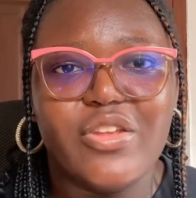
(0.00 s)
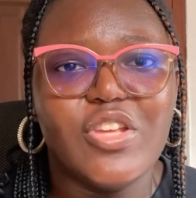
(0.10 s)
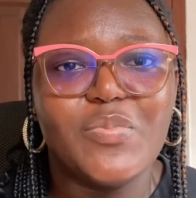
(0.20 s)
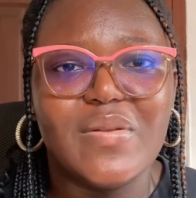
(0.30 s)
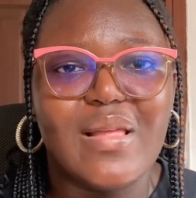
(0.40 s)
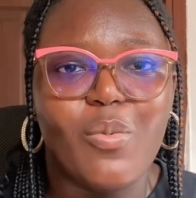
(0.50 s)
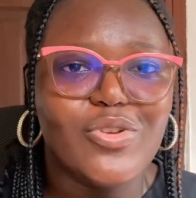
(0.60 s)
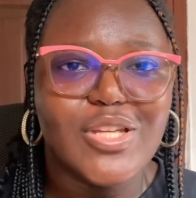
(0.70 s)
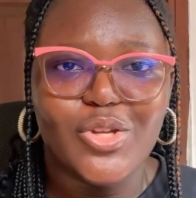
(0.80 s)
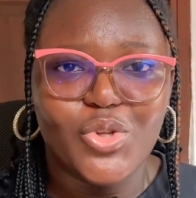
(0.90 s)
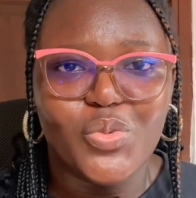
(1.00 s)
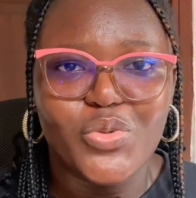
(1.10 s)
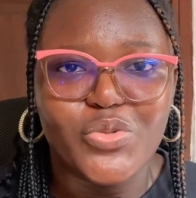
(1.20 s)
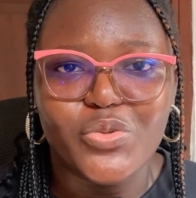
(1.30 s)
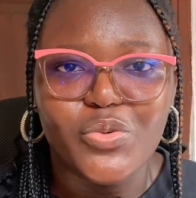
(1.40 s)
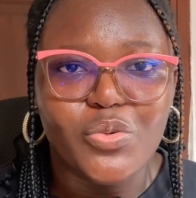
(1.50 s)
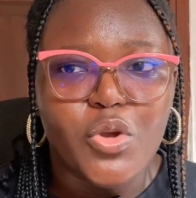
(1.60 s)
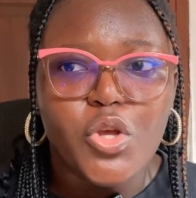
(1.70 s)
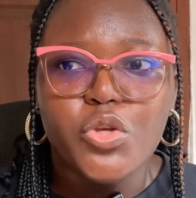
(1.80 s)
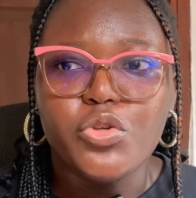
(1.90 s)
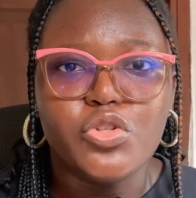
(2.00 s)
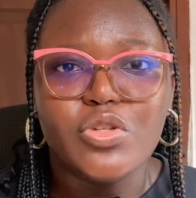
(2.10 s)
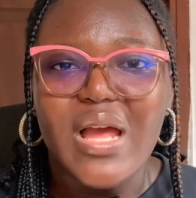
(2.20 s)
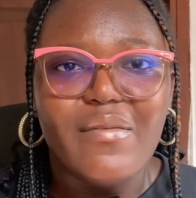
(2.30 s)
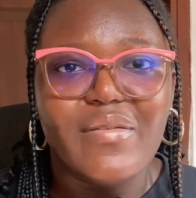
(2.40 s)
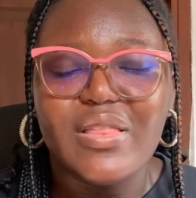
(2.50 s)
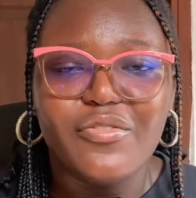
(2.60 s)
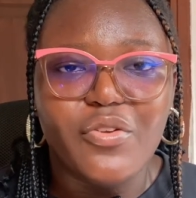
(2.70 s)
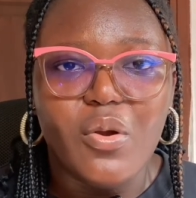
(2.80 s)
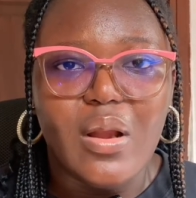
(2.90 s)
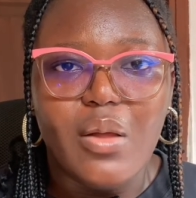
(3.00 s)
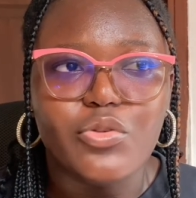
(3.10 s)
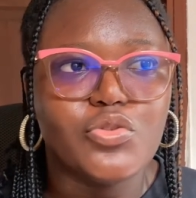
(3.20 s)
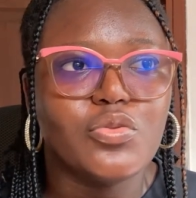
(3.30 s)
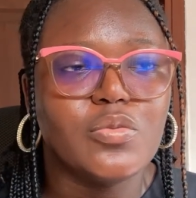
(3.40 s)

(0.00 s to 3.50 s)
Just believe that once you're done with school, you should have everything figured out. You should